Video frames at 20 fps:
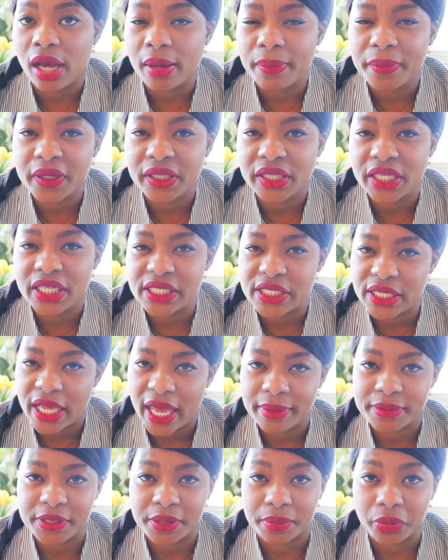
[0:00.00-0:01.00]
up on these
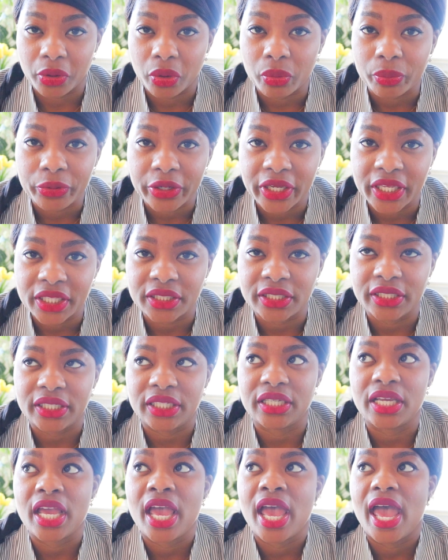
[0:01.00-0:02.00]
labs
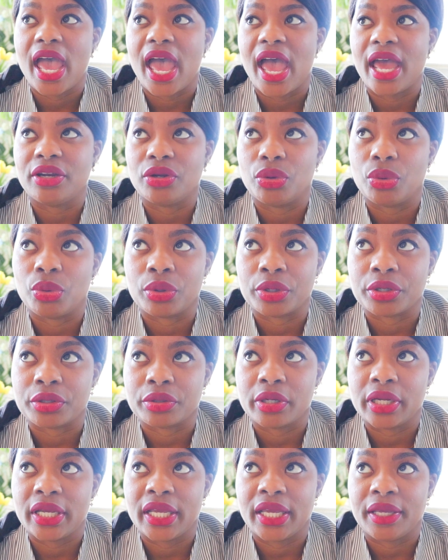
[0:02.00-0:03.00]
appropriately and
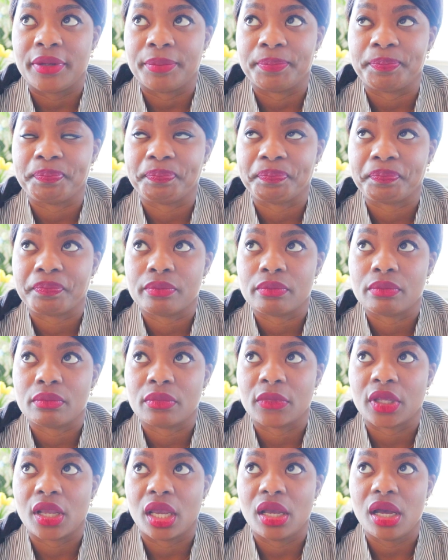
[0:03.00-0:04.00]
ordering
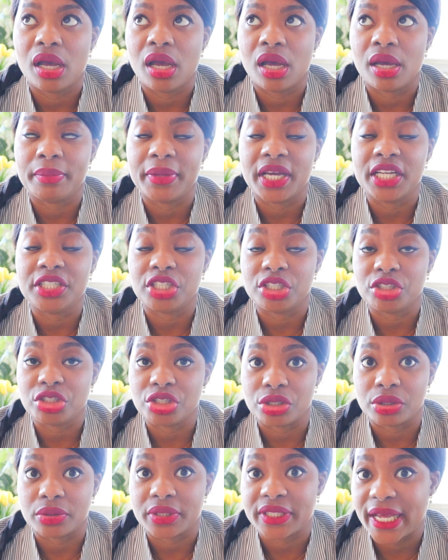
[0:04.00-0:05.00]
um,
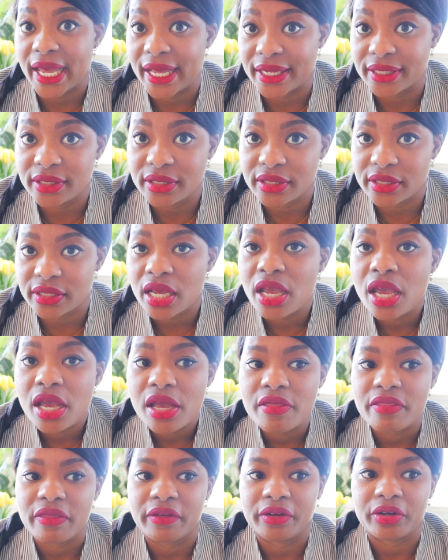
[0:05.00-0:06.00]
additional tests
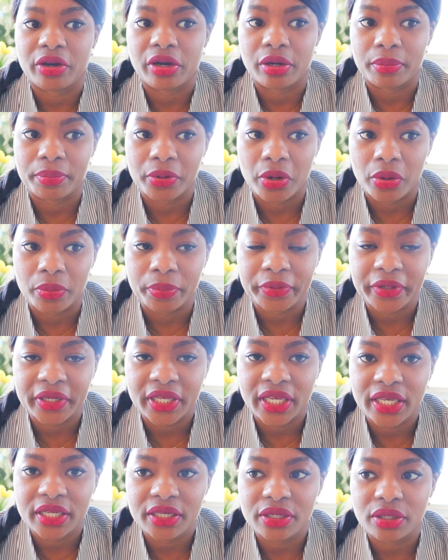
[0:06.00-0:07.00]
that are
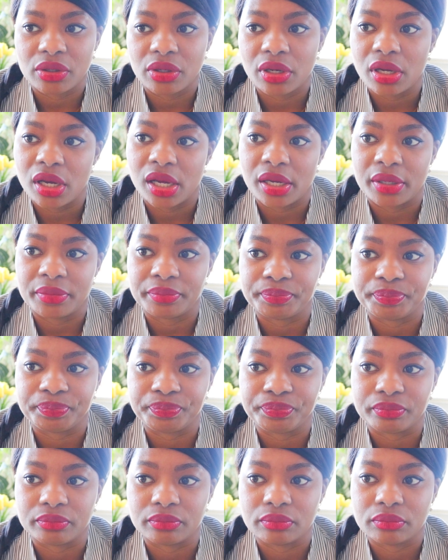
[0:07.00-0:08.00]
appropriate.
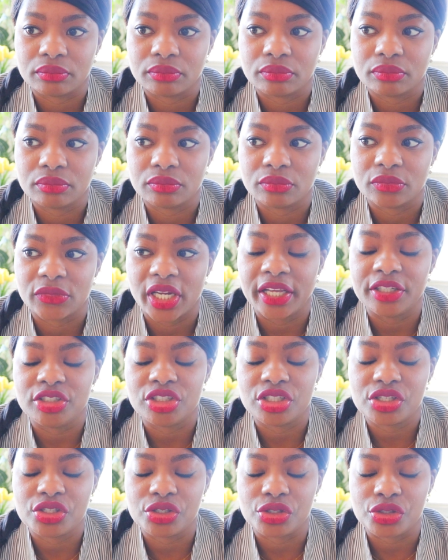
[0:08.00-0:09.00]
Um, and
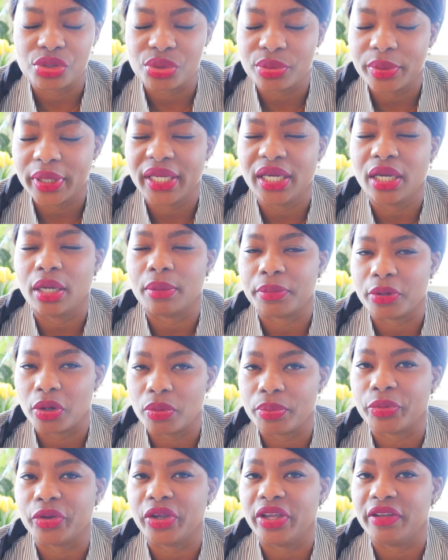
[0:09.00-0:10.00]
just doing
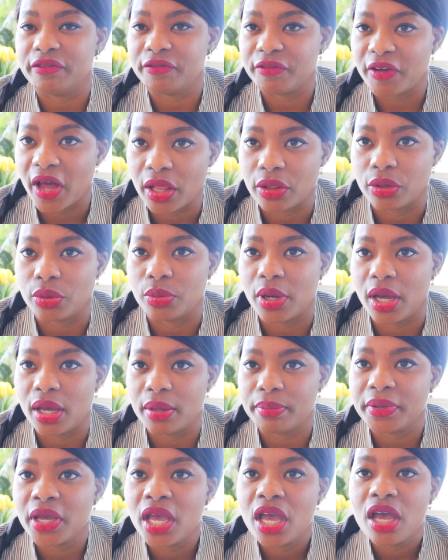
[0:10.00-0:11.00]
appropriate follow
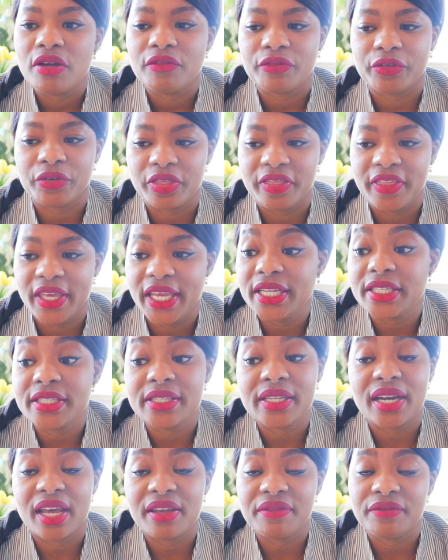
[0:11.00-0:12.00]
up for things
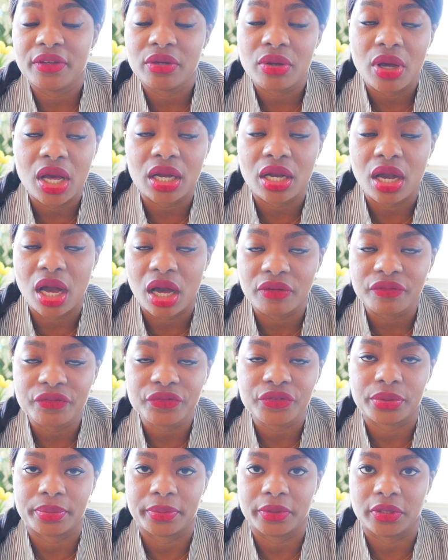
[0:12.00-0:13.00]
that I feel
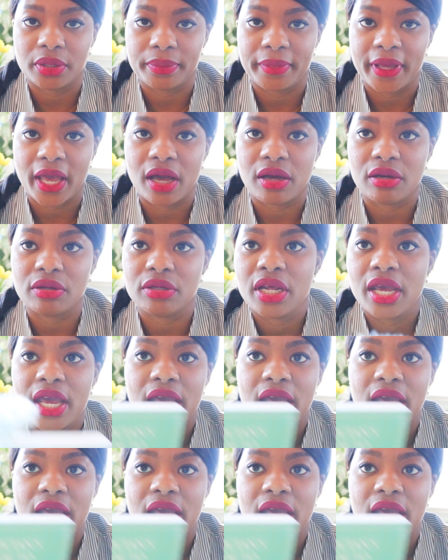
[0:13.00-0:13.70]
uncomfortable about.